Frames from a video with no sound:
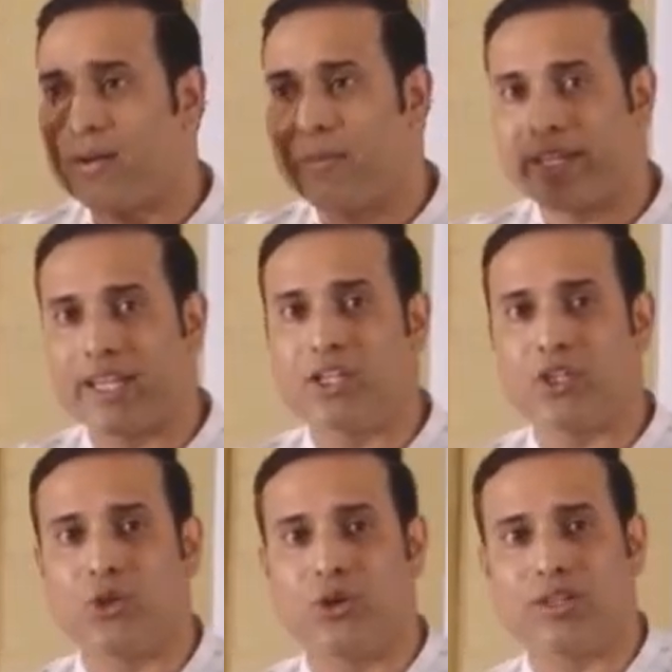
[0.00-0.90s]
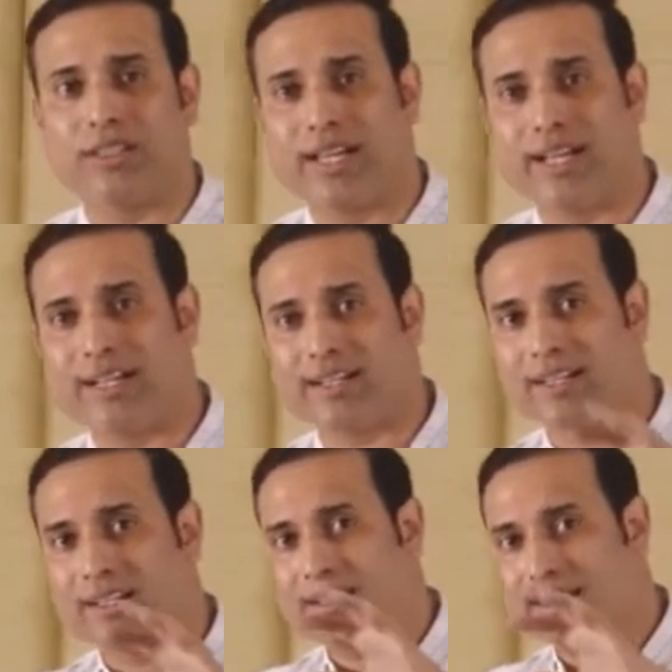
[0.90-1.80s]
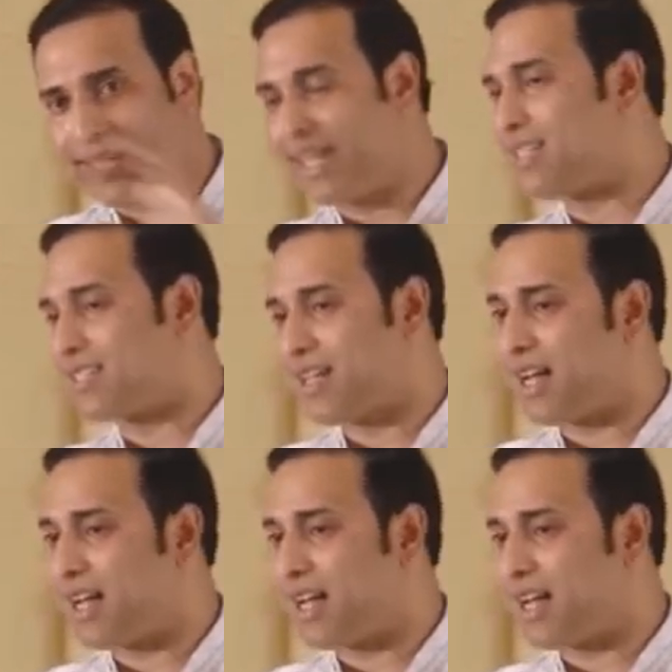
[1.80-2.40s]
making sure that the kids